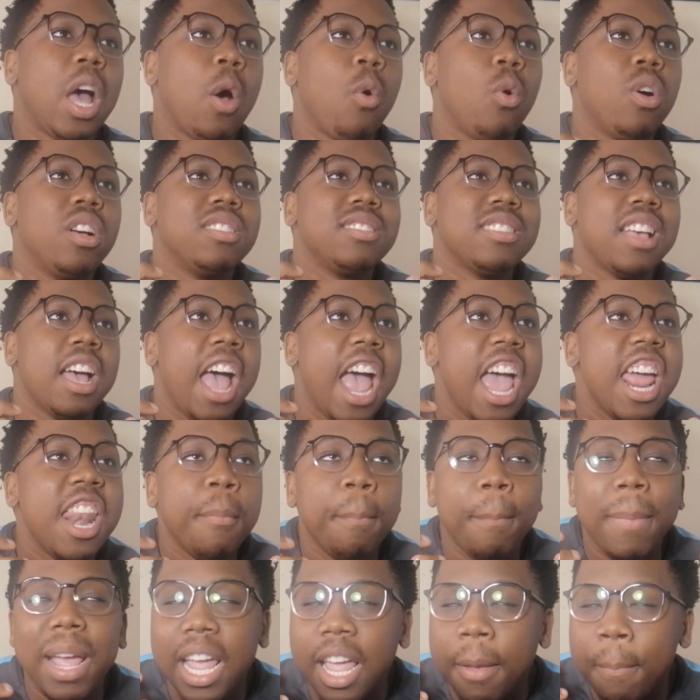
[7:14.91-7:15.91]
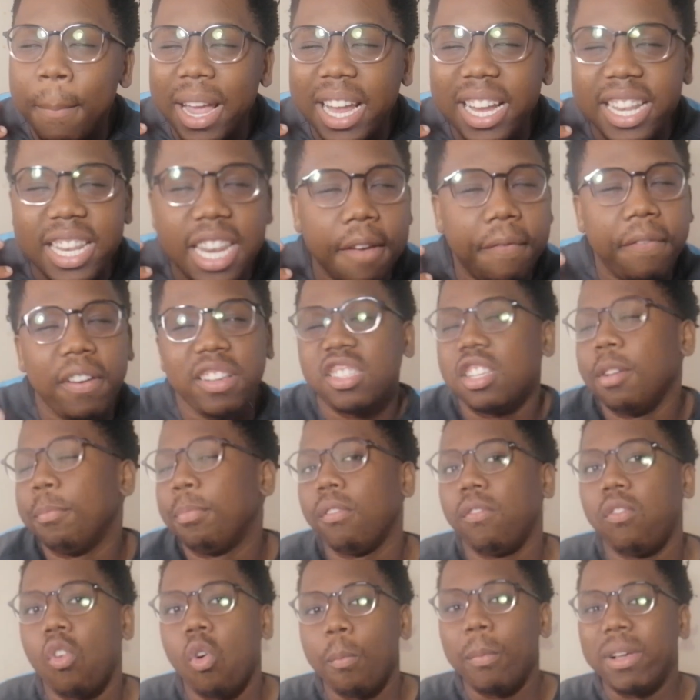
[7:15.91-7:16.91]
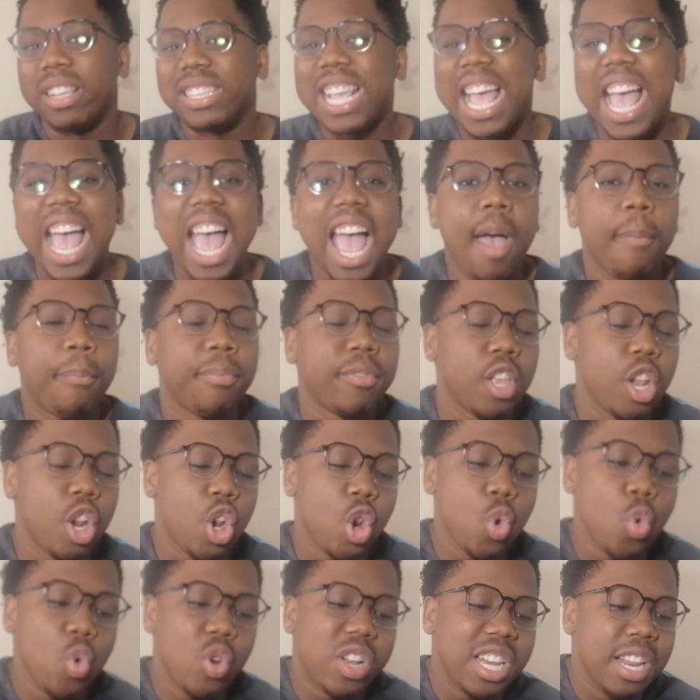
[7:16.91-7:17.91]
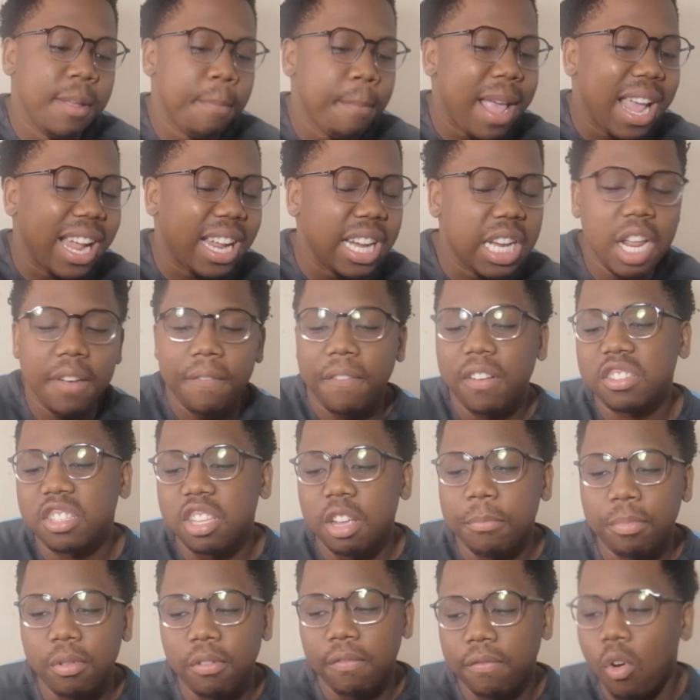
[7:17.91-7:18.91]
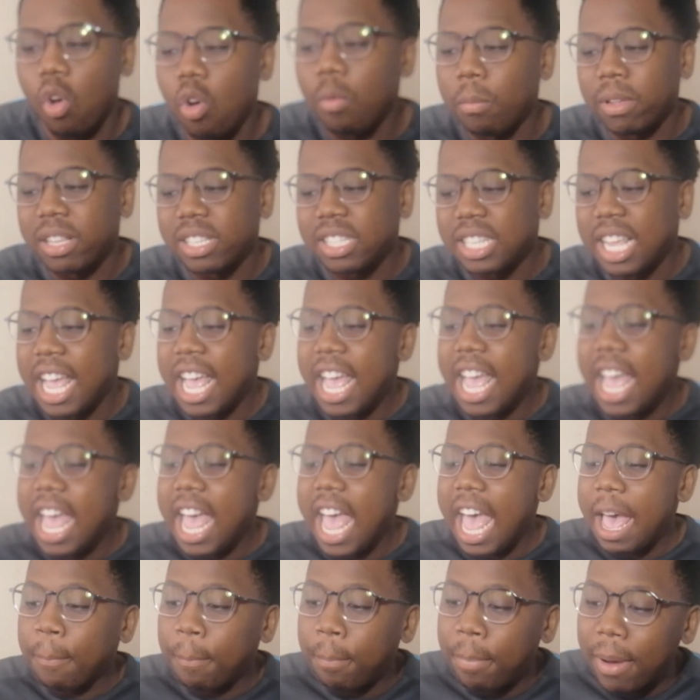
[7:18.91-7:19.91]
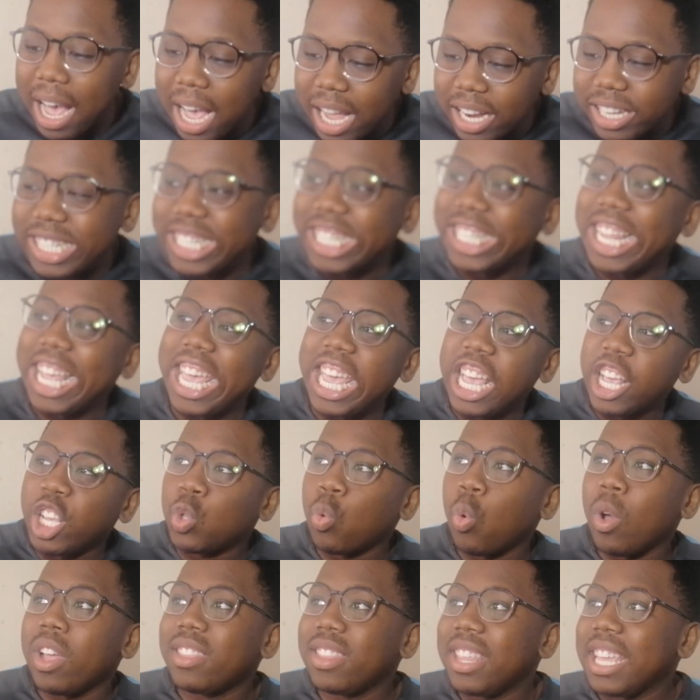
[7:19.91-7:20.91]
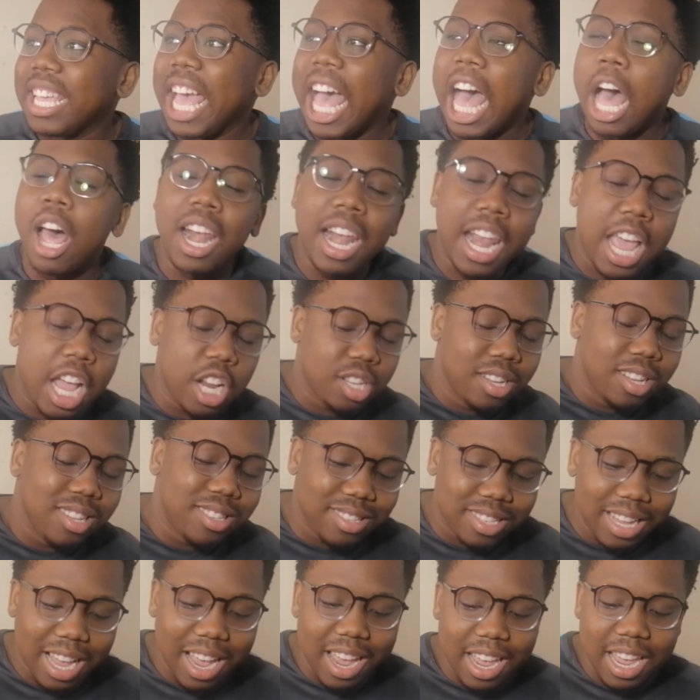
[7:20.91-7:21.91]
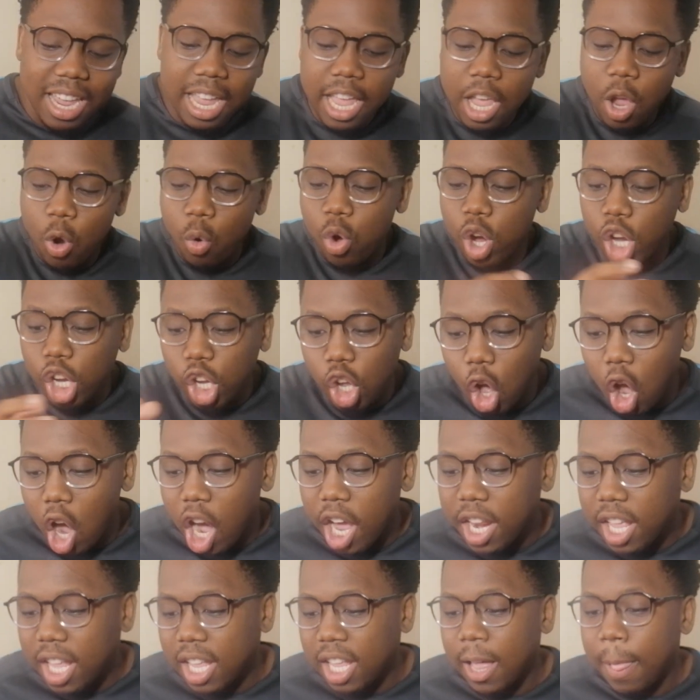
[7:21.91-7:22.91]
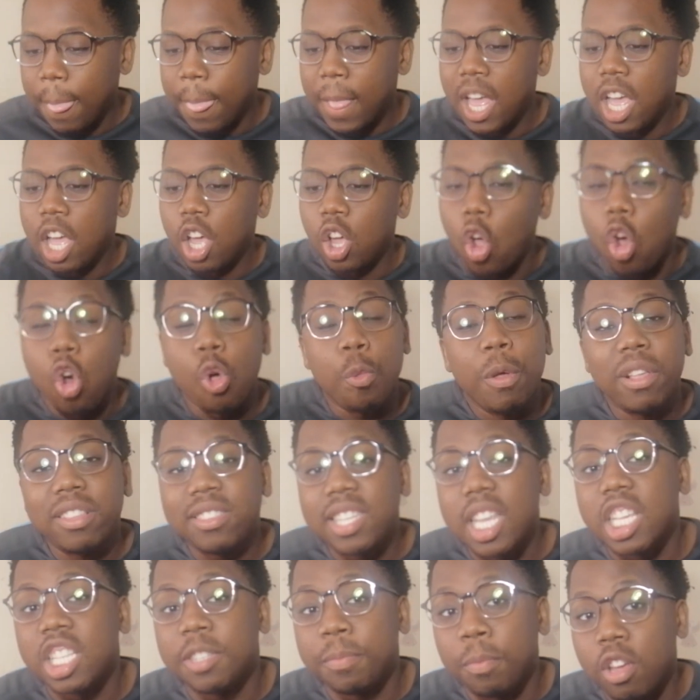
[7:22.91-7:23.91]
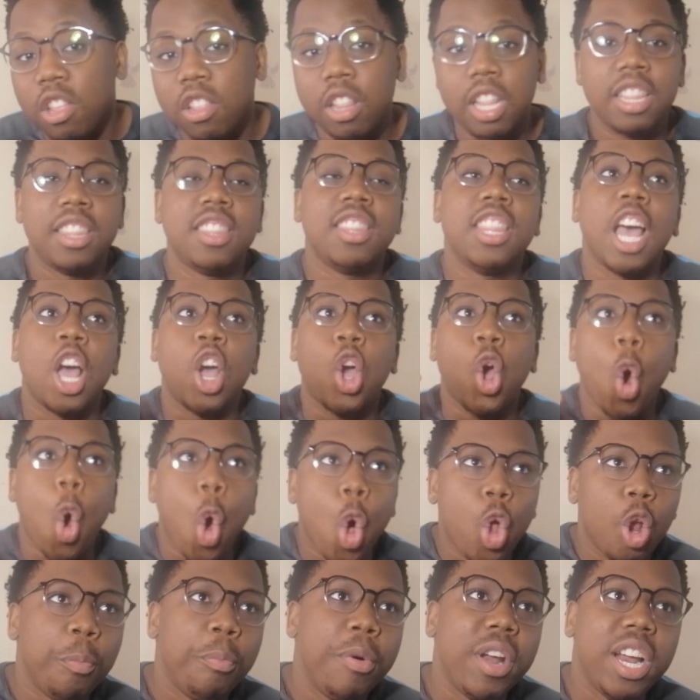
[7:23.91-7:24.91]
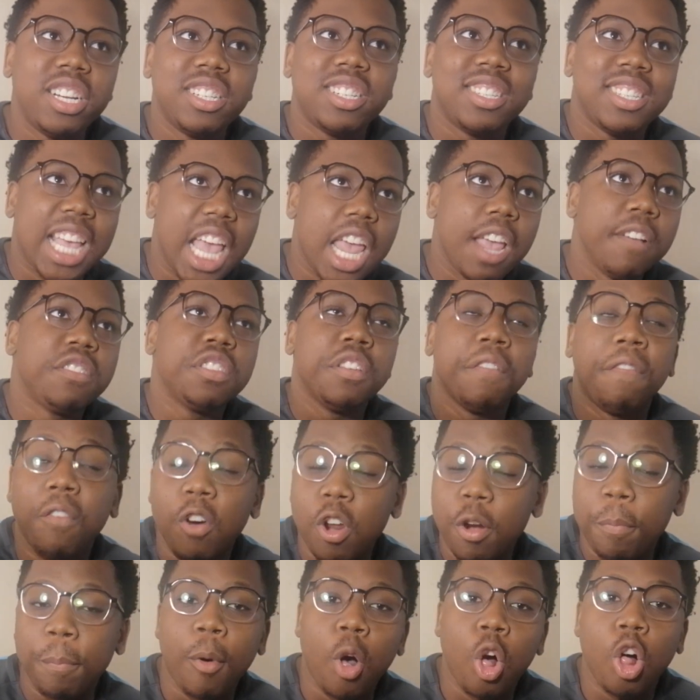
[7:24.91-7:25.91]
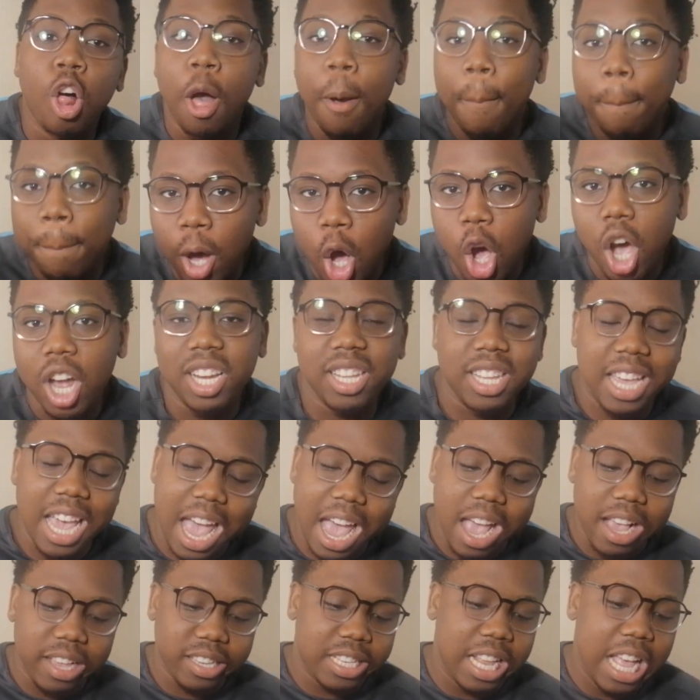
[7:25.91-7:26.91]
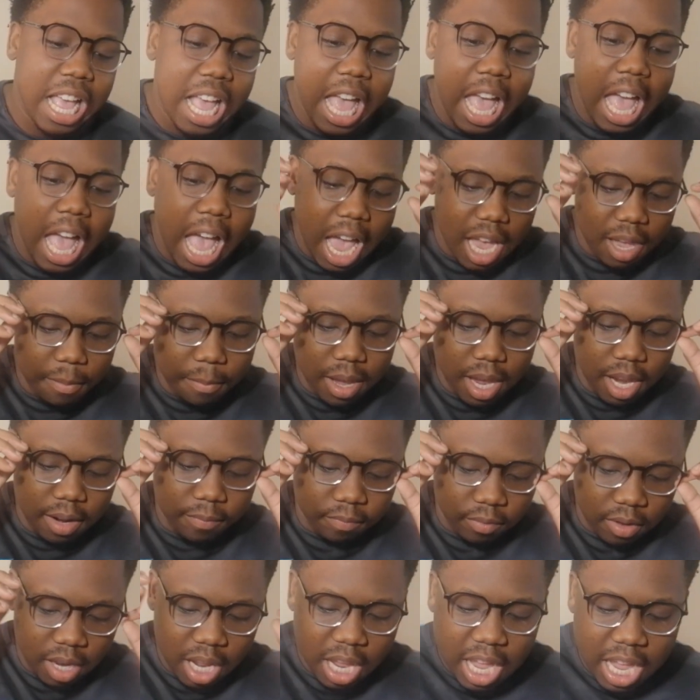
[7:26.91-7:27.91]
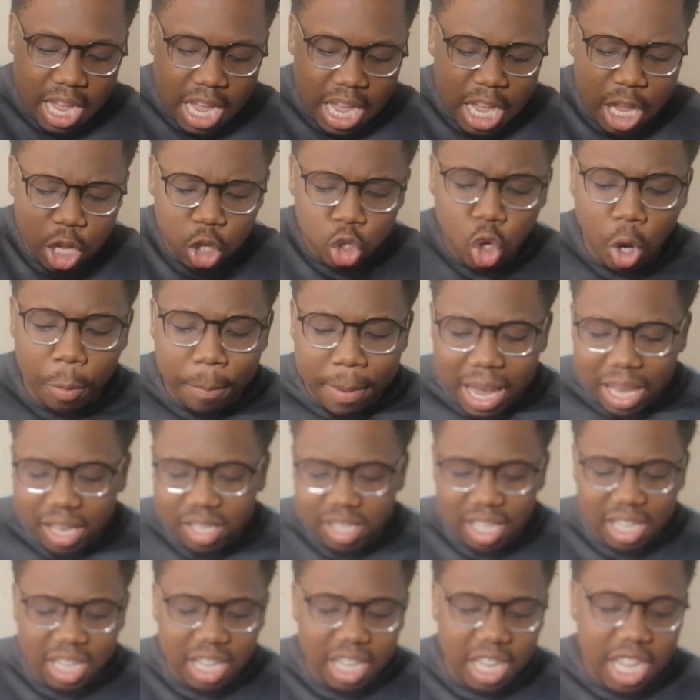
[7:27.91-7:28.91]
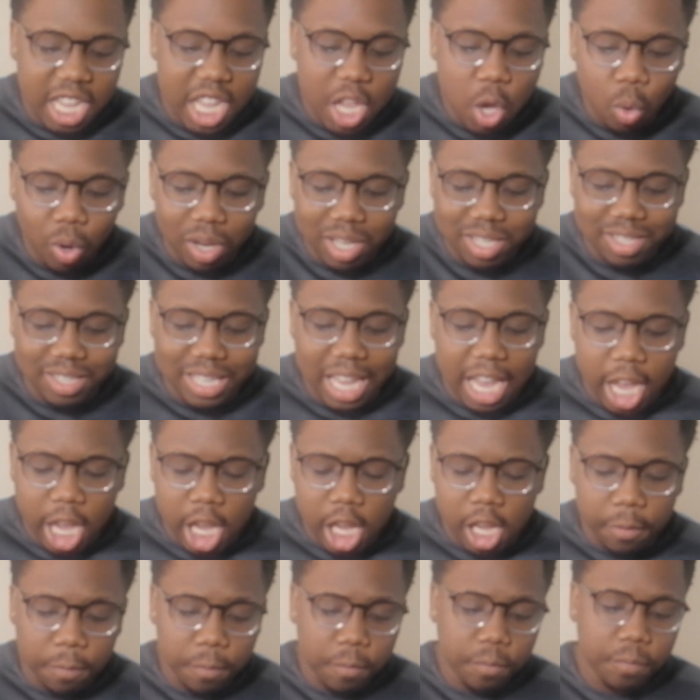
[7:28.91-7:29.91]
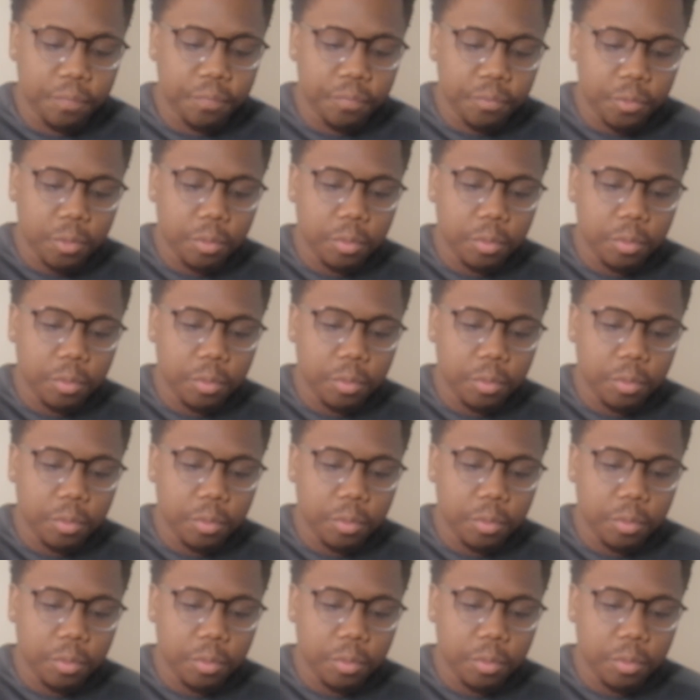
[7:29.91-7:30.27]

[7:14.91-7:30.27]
a magnificent performance. Absolutely magnificent performance. But there is one thing I'd like to say regarding Golden Seaspoon, the Goldbridge Saves Football podcast. I mean, so basically he was saying